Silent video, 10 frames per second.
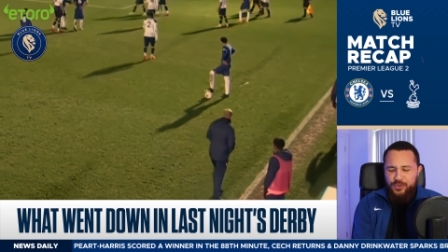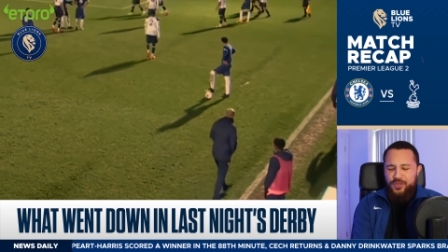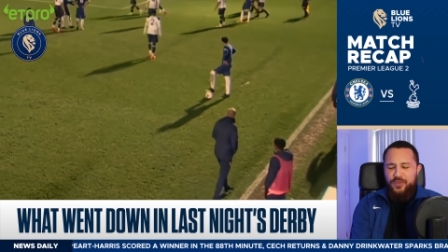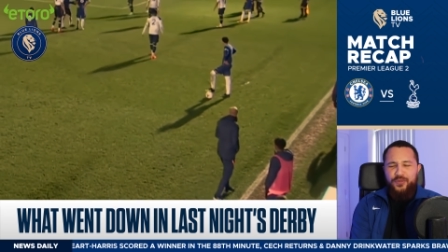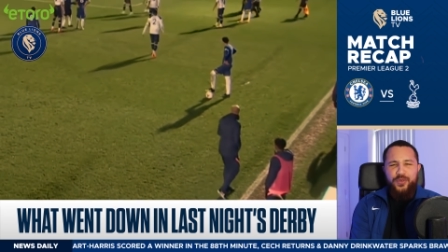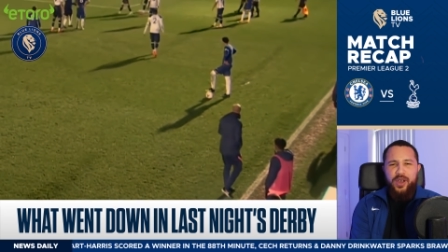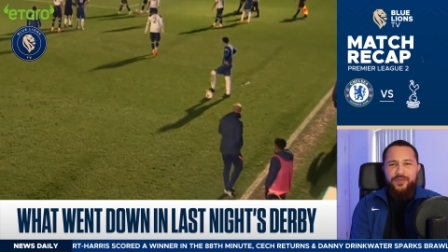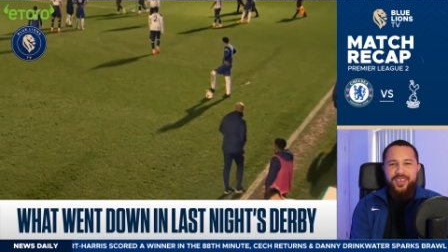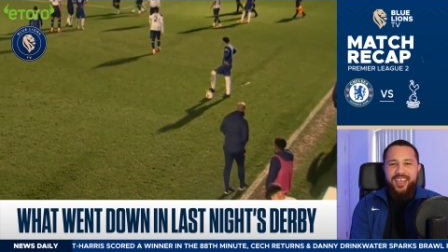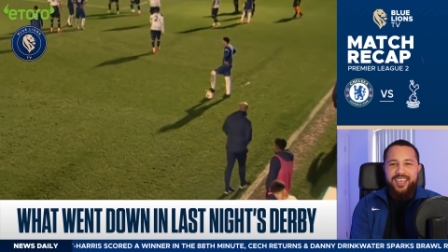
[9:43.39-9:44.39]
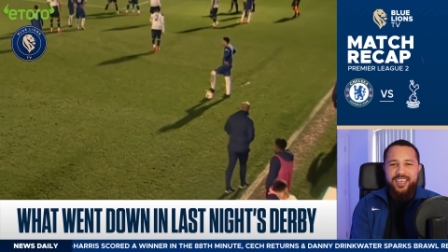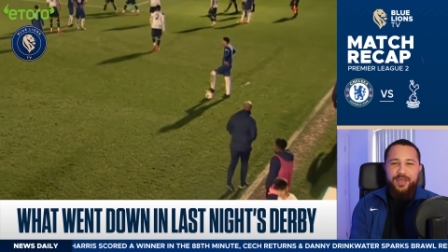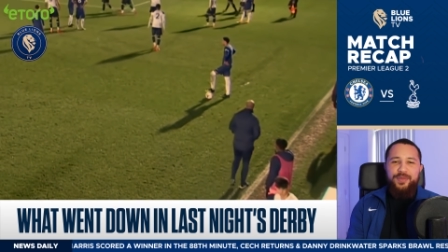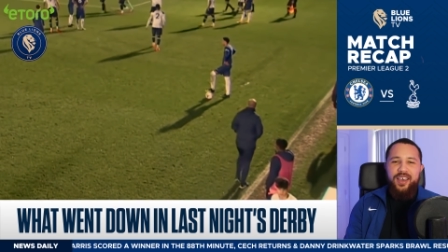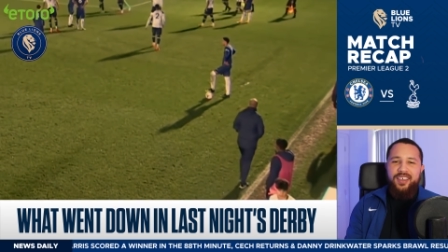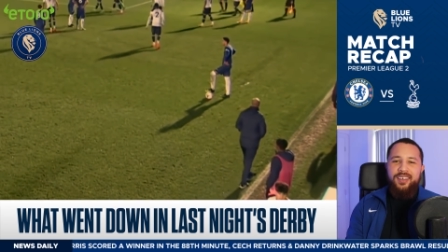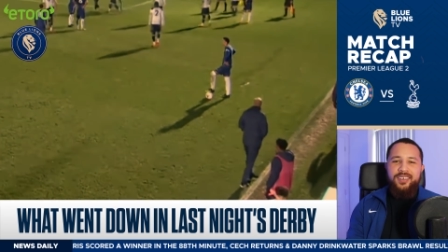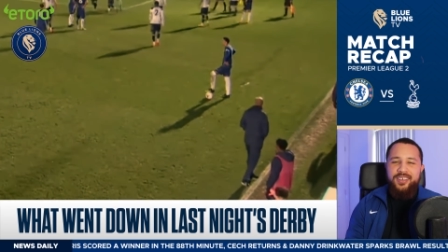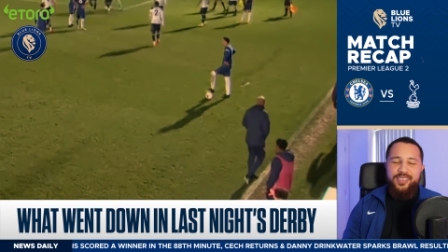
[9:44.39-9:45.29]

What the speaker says: on the floor after getting kicked by a younger.